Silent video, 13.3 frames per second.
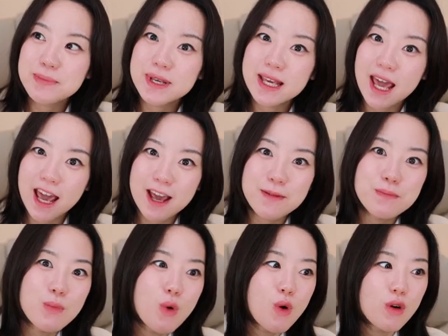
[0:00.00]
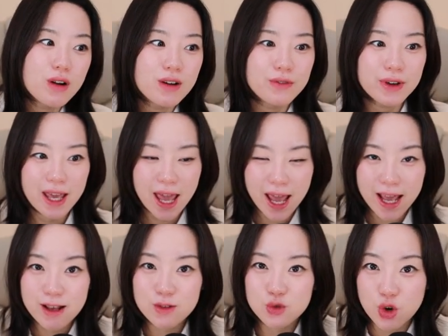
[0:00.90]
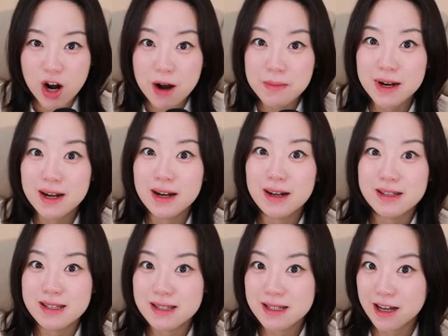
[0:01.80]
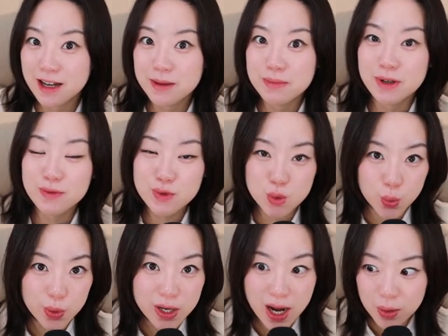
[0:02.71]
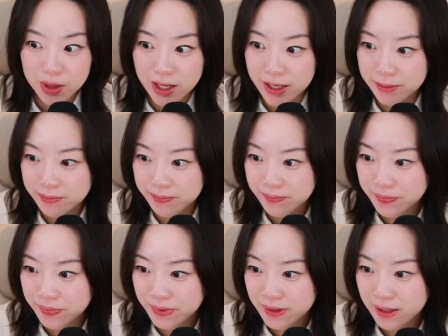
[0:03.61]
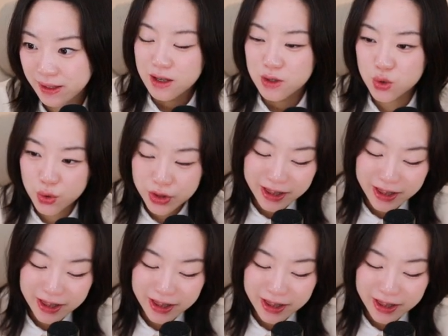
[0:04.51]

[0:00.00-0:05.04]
became more of a K-drama type of story outline. So the